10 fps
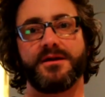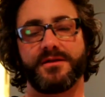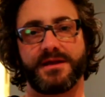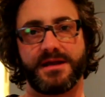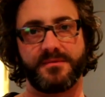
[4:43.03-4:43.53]

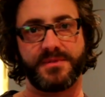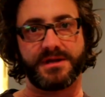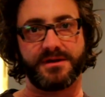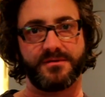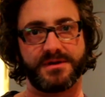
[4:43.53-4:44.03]
the
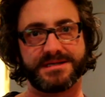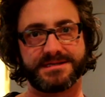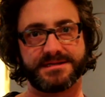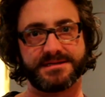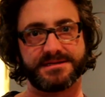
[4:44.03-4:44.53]
ambient
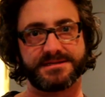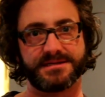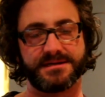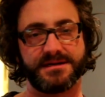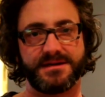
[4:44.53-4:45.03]
noises,
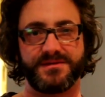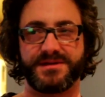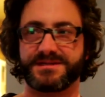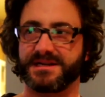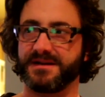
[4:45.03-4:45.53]
and
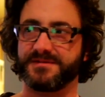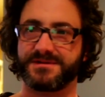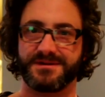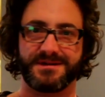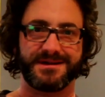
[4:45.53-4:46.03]
this kind of
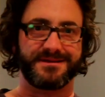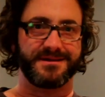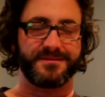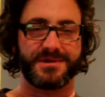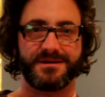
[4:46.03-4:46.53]
sort of like
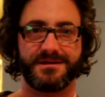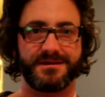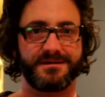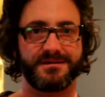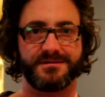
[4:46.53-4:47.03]
thing about
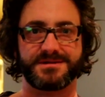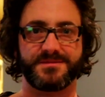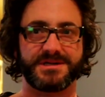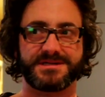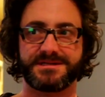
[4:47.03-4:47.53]
like,
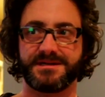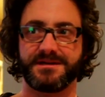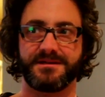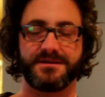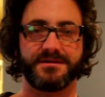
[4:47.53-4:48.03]
somebody
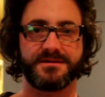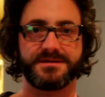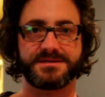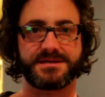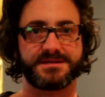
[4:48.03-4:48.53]
sitting there and
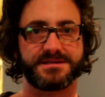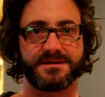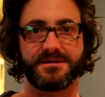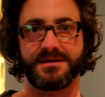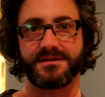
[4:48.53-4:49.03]

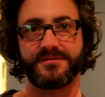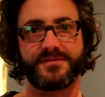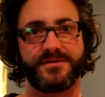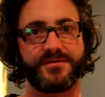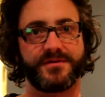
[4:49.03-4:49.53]
discussing like the
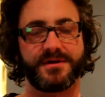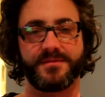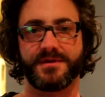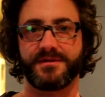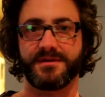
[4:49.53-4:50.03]
first
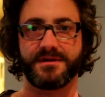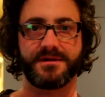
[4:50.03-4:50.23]
time that